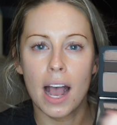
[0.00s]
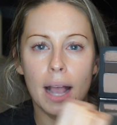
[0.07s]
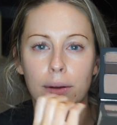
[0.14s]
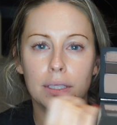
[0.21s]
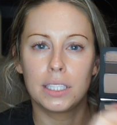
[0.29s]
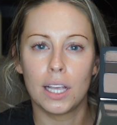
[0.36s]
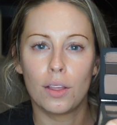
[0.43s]
I
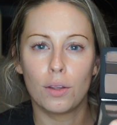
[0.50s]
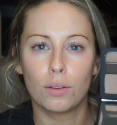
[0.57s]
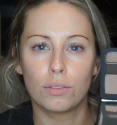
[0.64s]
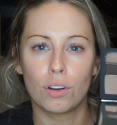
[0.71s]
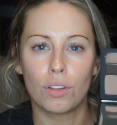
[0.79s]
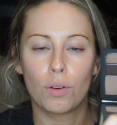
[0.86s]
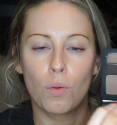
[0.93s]
would say
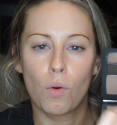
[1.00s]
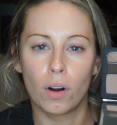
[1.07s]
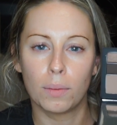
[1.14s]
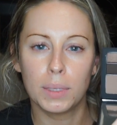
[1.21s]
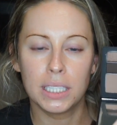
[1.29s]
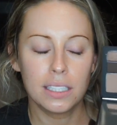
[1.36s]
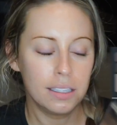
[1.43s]
those are the
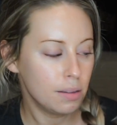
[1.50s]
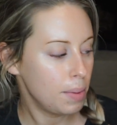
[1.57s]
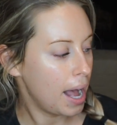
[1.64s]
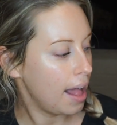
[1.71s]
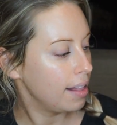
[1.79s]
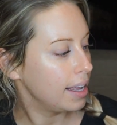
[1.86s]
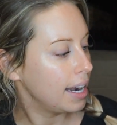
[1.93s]
warmest in the
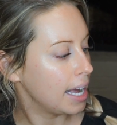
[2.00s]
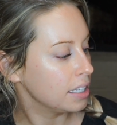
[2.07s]
palette.